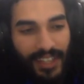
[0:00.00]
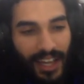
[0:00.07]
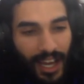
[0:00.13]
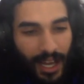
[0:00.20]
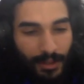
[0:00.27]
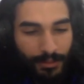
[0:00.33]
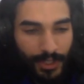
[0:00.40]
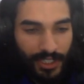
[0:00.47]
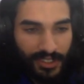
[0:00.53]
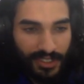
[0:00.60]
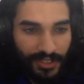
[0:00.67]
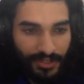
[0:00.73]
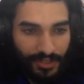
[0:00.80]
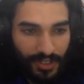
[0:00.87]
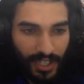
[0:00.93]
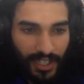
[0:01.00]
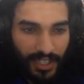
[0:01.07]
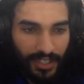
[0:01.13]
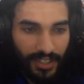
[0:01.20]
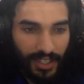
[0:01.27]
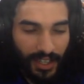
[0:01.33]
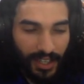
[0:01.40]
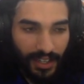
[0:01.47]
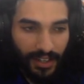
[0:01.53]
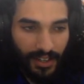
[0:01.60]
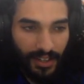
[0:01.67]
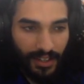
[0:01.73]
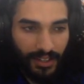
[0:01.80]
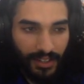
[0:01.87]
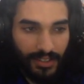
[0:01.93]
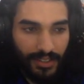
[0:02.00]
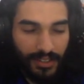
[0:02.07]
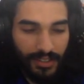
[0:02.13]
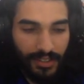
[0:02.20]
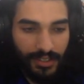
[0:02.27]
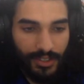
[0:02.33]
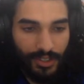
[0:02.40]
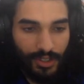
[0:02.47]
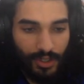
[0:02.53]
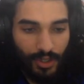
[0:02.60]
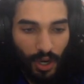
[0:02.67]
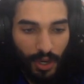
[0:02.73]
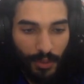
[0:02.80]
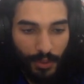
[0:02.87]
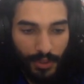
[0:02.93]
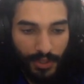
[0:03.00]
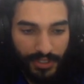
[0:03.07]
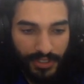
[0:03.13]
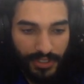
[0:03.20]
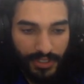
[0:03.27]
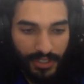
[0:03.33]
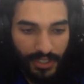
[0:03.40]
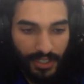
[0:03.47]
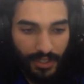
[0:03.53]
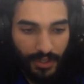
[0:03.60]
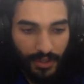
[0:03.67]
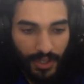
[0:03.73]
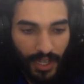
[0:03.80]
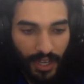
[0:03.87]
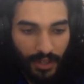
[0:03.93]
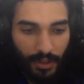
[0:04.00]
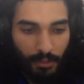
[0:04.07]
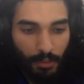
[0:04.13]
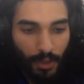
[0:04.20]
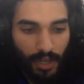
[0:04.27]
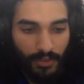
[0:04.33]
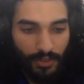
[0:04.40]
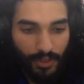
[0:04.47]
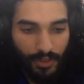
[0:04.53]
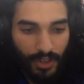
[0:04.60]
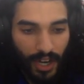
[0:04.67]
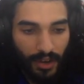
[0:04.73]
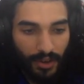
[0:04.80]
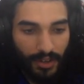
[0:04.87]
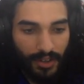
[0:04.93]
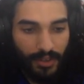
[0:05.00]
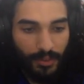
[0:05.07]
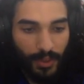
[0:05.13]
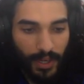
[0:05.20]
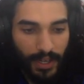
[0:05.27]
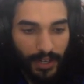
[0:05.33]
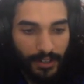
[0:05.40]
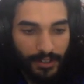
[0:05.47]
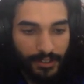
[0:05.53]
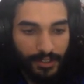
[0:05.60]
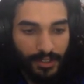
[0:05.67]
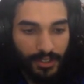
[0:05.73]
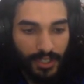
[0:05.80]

I'm just afraid that Star Wars is going to go down the Marvel route where